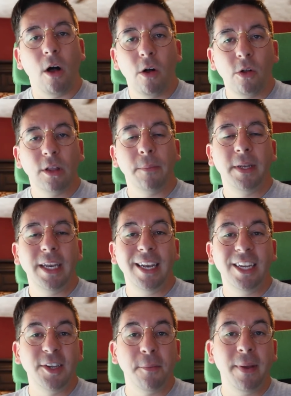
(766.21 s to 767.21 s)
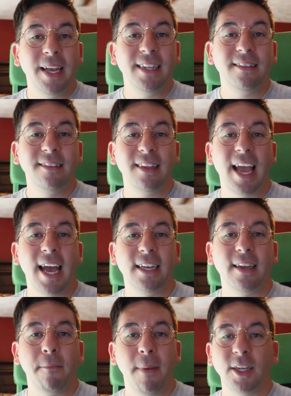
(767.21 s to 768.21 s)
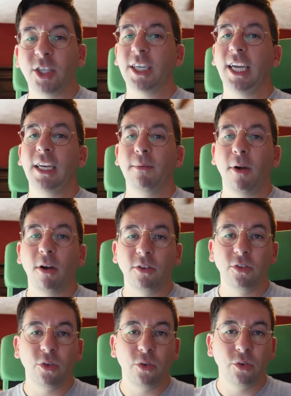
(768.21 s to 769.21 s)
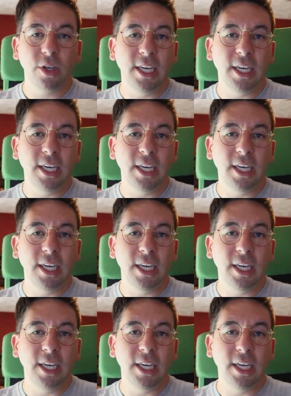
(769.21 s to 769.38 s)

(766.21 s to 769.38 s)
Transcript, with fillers: All limited edition pins at Magic Kingdom are sold